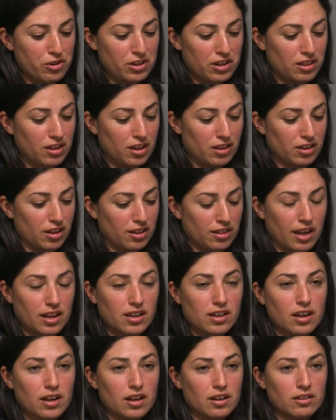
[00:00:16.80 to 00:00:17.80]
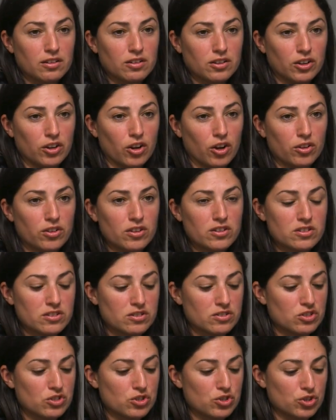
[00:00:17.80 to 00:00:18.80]
I really think that they can. You know,
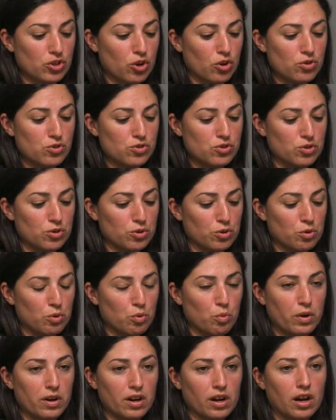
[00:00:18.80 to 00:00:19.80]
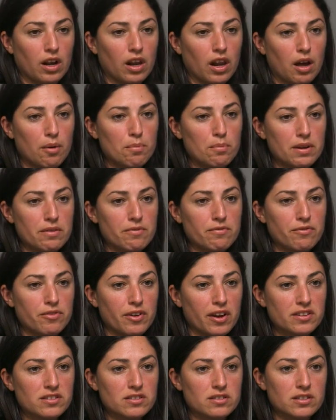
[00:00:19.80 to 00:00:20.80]
this just shows you when a club
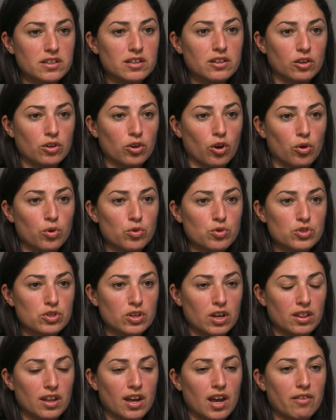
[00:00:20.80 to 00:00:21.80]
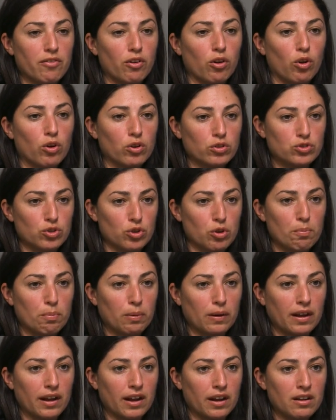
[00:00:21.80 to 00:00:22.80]
invests in a coach and they have a long
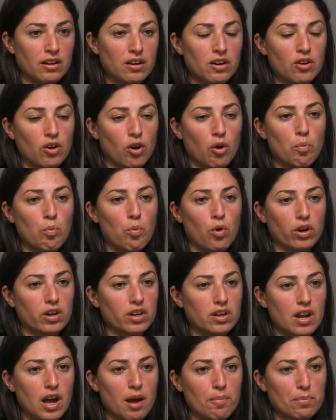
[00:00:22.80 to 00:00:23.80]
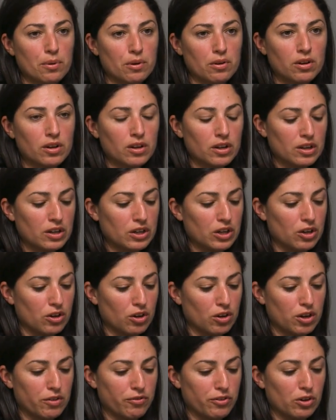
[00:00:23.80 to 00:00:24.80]
term plan on what can happen.
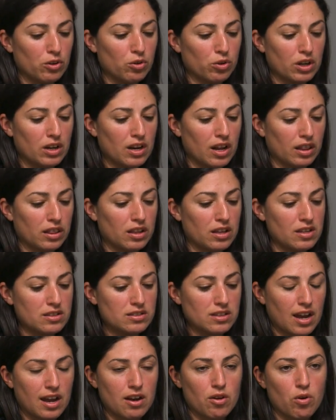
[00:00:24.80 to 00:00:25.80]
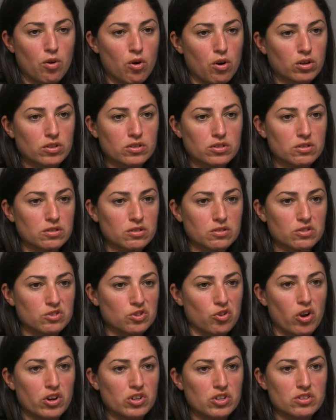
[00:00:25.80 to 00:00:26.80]
You know, if you're looking at things ad hoc to
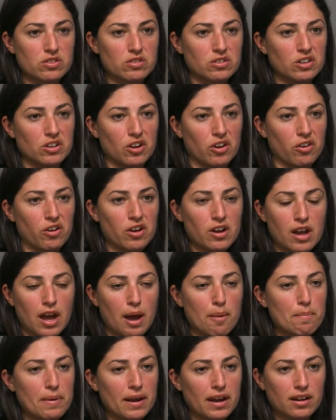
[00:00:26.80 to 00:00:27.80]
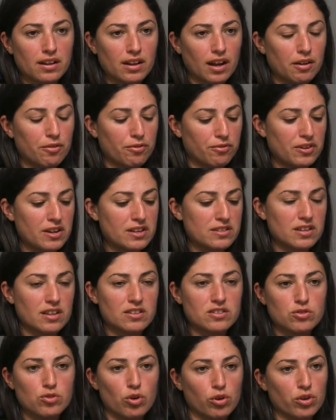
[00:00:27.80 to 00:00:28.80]
try and just, you know, a band aid fix,
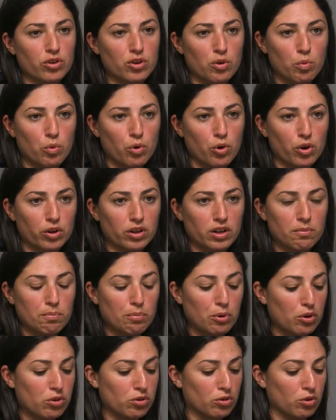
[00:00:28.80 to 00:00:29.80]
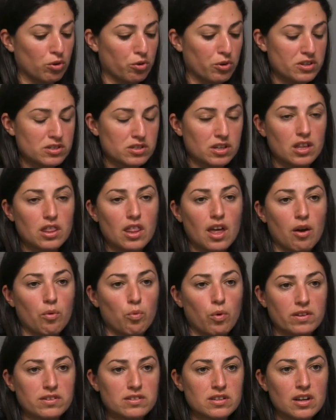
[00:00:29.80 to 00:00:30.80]
it's not going to work. And Perth Glory's seen
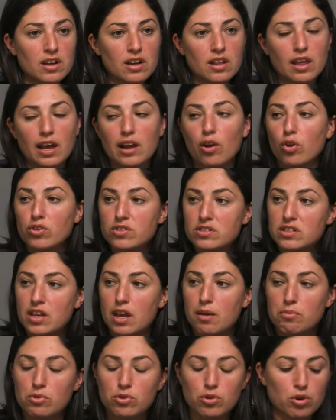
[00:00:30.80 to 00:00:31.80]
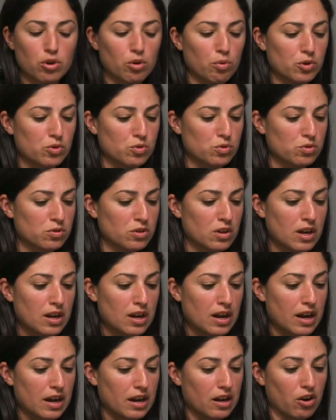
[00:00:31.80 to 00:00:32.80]
that once they lost Sam Kerr, which was,
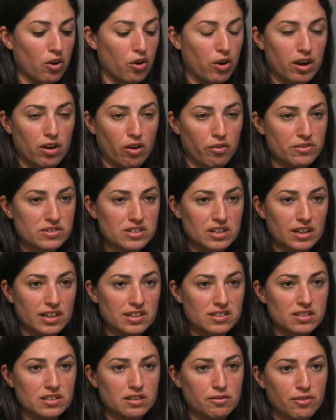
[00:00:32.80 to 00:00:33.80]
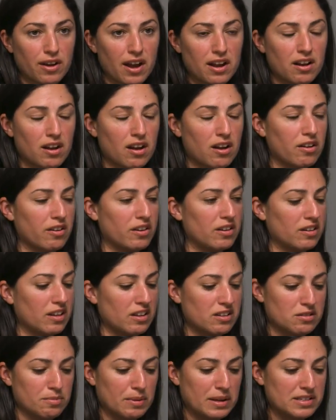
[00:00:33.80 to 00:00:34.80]
you know, and obviously Lisa De Vanna.
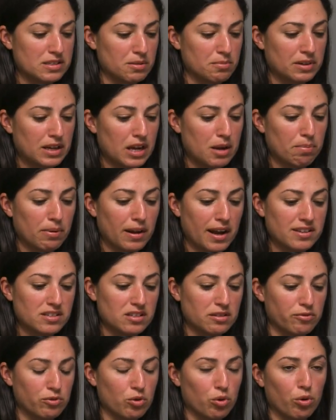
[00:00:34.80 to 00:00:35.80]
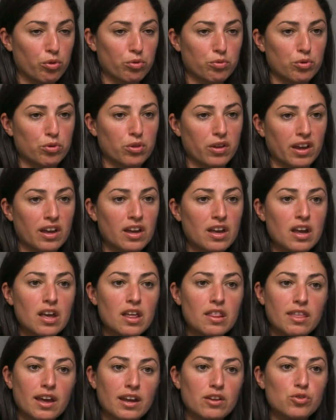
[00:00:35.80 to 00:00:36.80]
And there's been some key players that have gone through there.
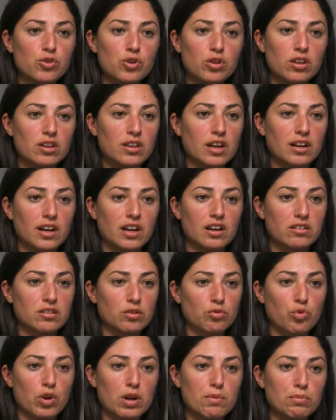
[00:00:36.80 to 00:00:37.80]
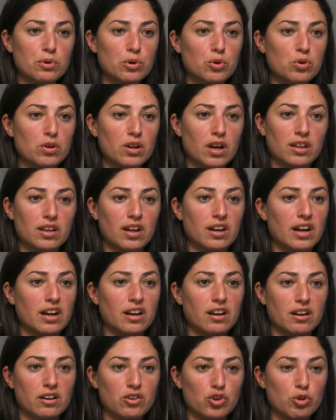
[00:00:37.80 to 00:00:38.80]
They knew that they needed to rebuild and they
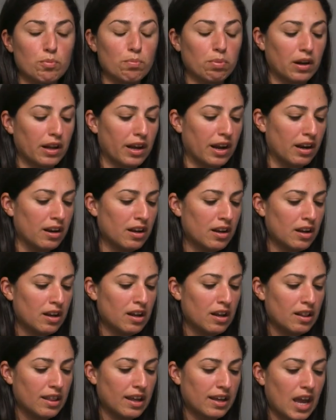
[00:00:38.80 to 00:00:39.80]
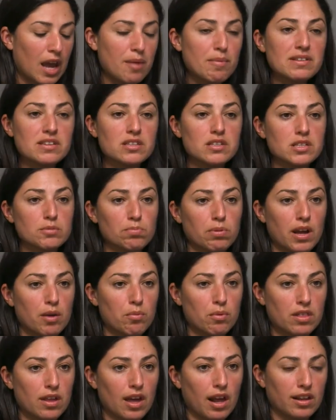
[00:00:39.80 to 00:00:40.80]
needed a new plan. They came into this
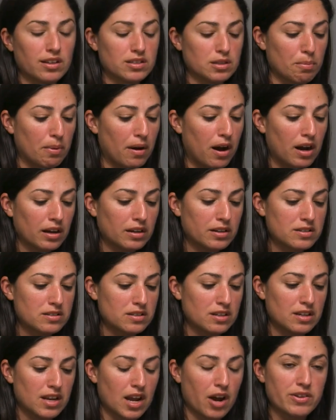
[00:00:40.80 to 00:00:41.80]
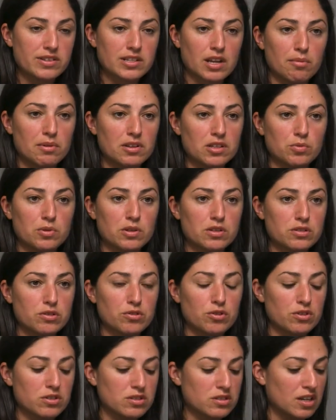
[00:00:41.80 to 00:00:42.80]
plan with Alex Epakis and now he's coming into his
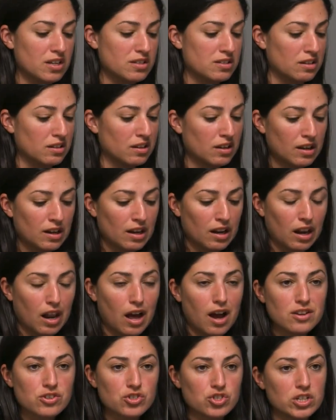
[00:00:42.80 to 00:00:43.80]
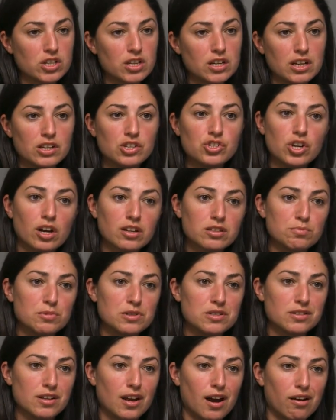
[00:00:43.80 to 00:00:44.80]
third season. Last year, he just
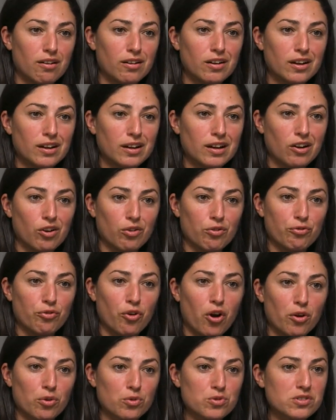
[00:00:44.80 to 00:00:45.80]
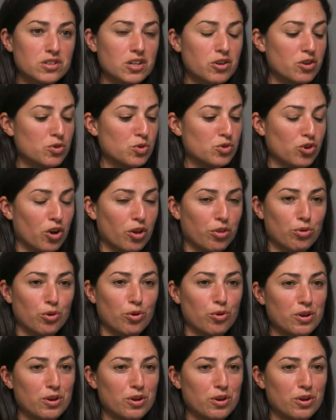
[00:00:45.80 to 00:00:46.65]
missed out on final series, which I